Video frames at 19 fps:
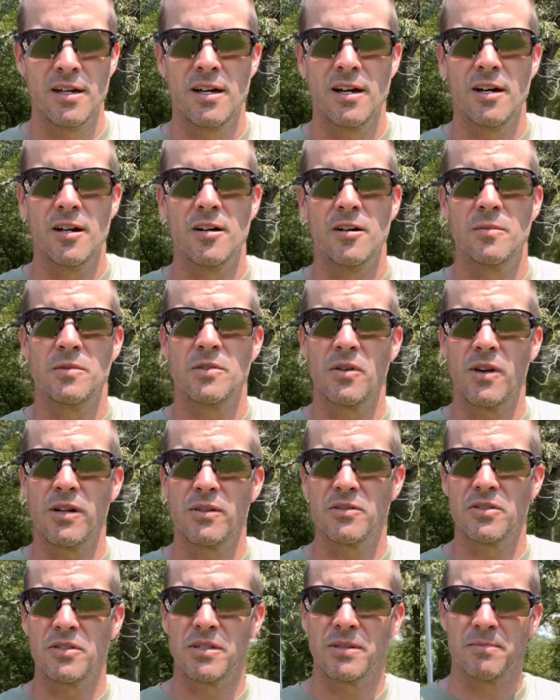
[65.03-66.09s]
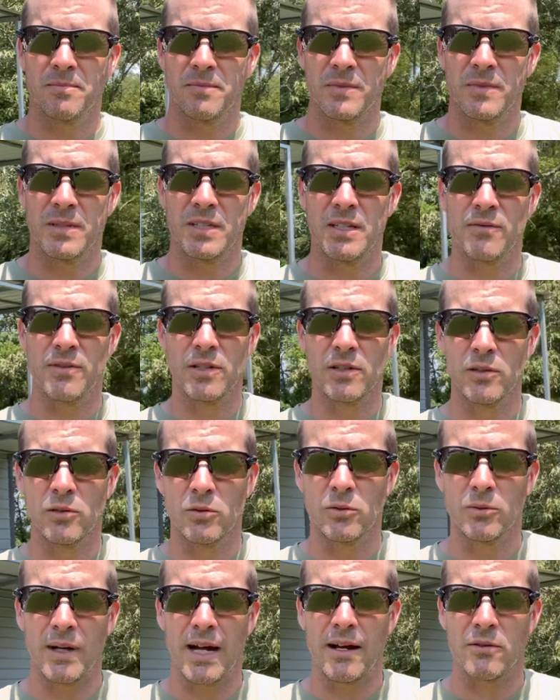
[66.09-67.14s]
So I'll just give you a
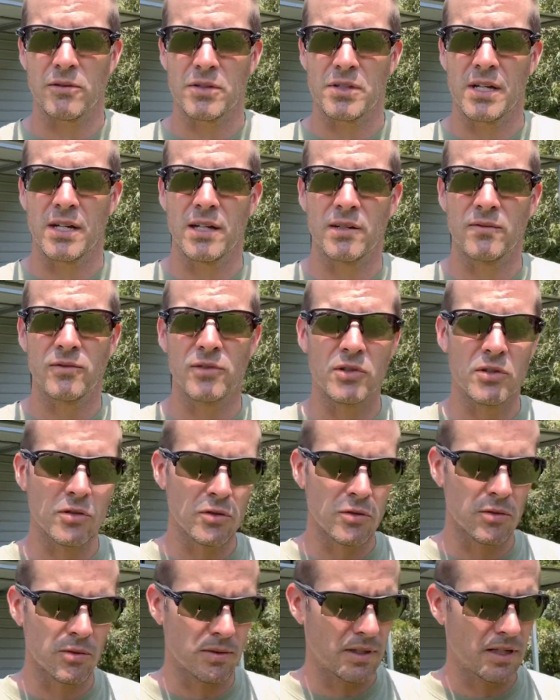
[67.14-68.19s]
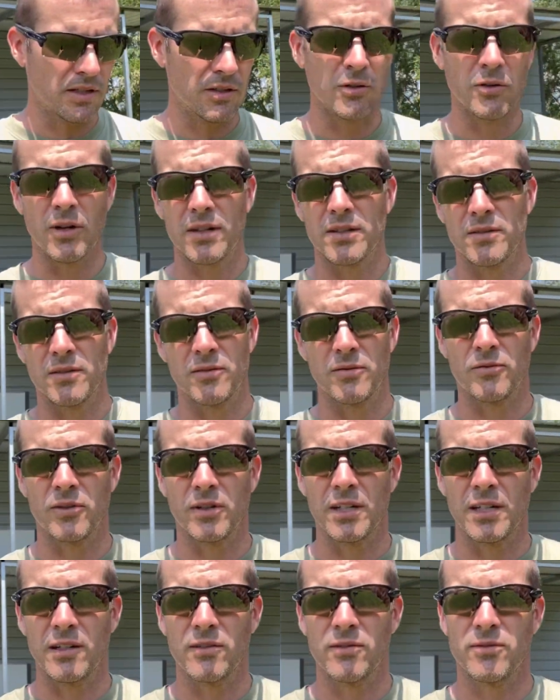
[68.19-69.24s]
little outside view, and you'll have to
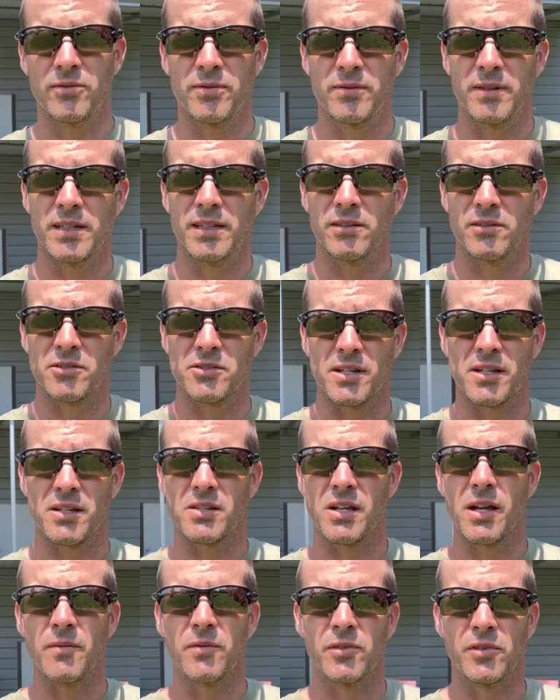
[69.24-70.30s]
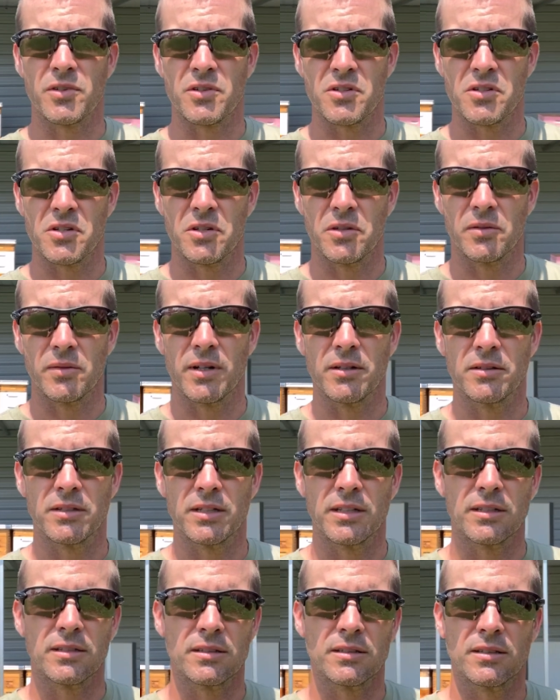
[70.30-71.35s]
forgive, it looks like Sanford and Son around
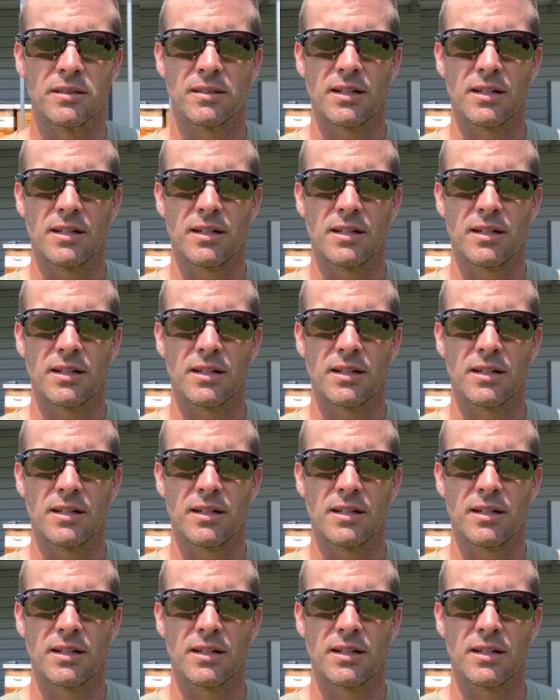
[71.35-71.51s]
here.